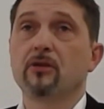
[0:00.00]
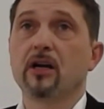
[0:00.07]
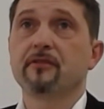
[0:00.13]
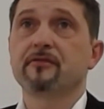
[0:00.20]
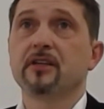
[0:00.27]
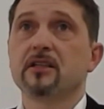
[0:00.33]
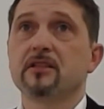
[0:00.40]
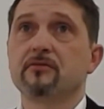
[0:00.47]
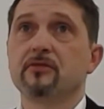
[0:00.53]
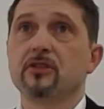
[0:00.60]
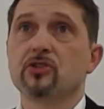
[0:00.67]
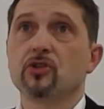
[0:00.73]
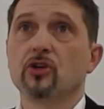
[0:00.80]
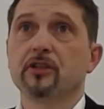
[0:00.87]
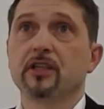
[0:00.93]
Graphics
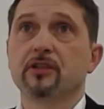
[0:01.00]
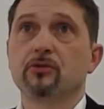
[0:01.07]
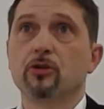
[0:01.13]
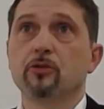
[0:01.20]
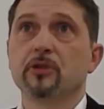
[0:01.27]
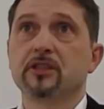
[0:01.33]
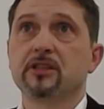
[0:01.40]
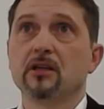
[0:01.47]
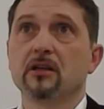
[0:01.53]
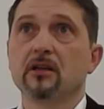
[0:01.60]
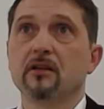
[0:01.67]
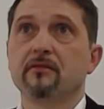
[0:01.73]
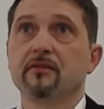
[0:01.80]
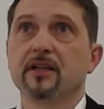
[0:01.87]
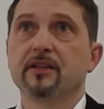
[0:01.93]
we start at raw
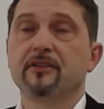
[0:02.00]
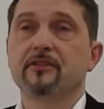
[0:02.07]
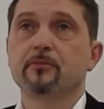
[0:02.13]
material when